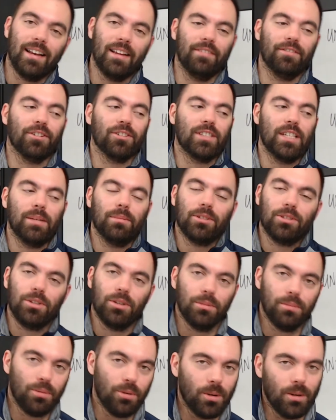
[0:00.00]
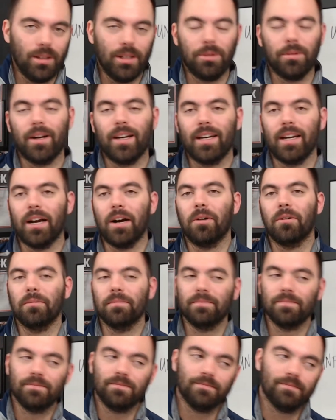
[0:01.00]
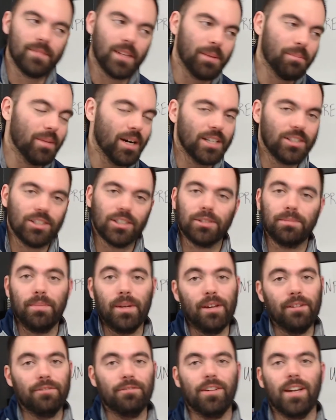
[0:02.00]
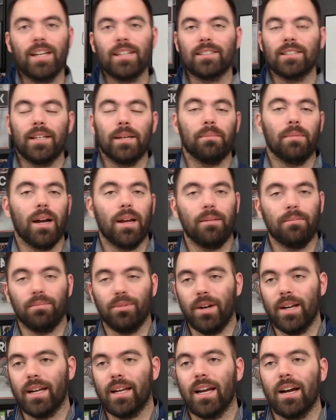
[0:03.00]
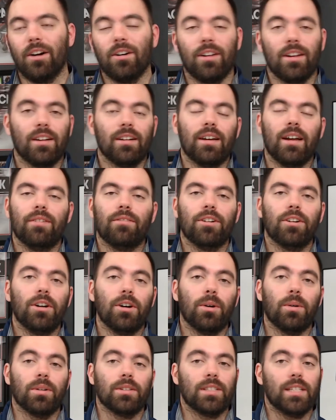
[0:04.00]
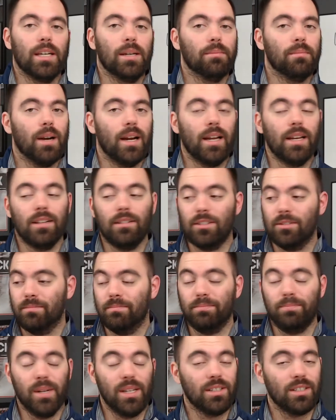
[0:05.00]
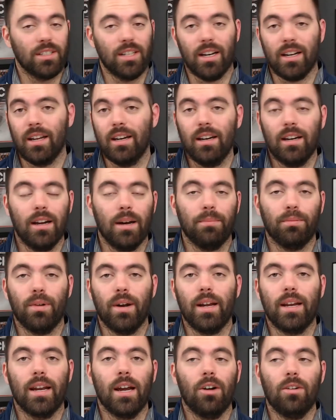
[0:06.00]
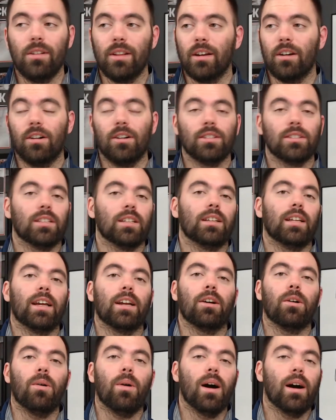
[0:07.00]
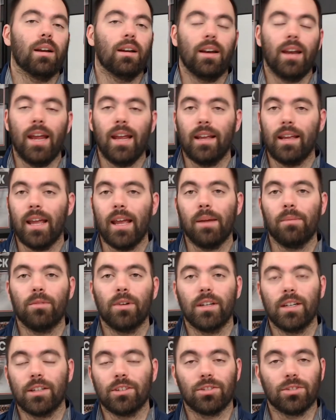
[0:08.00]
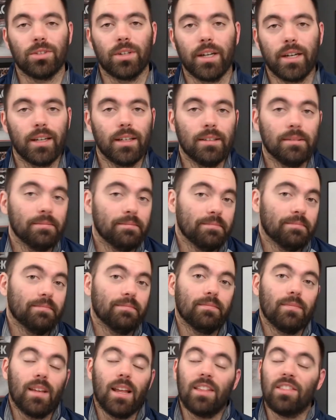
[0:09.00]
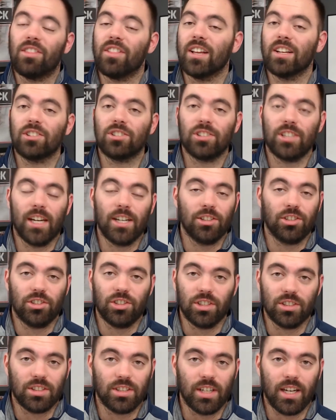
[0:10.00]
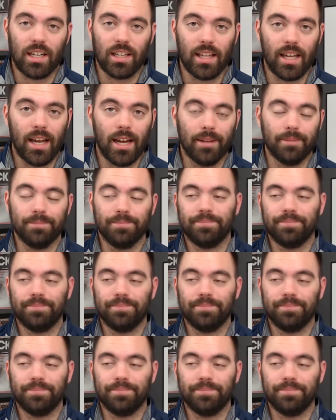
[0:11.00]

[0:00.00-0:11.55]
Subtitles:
If your team is doing poorly right now, it might just be a phase. They might break out. You never know. A team might be sucking it up right now, and then all of a sudden they go on an 8-game winning streak. And things change just like that.